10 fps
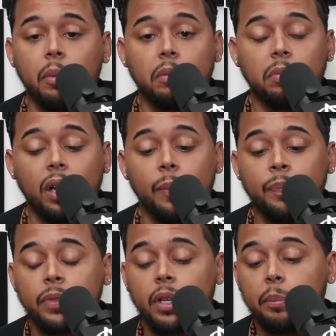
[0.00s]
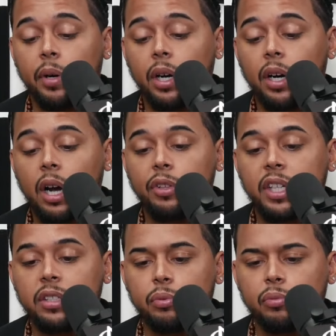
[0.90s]
blah, blah, blah. But I don't
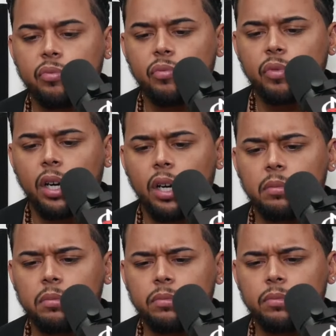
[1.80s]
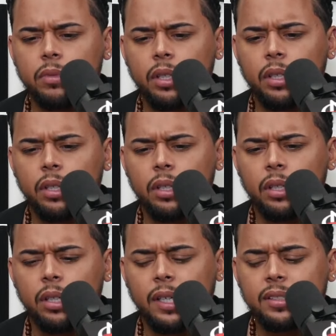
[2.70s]
think it's um
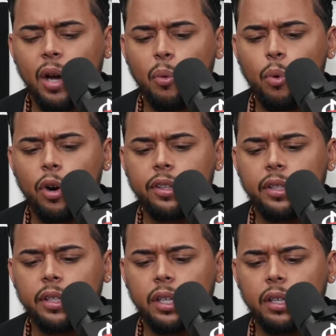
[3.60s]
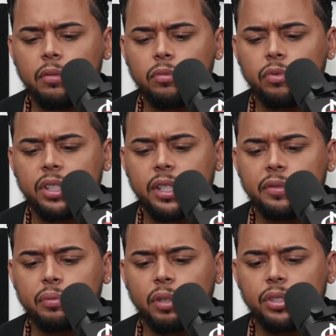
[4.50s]
it's not worth the risking the
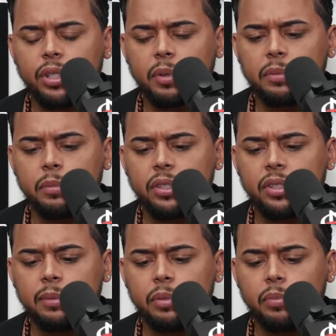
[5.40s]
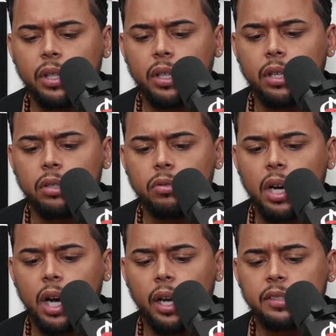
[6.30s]
friendship, because Mitch seems to be like a cool
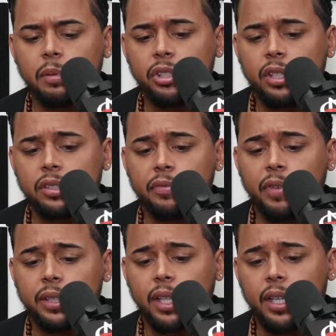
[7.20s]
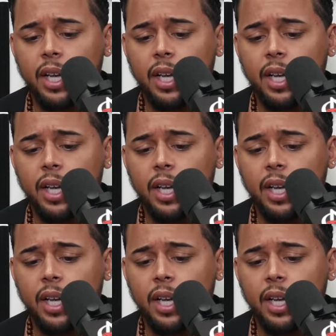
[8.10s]
guy, especially because of the fact that he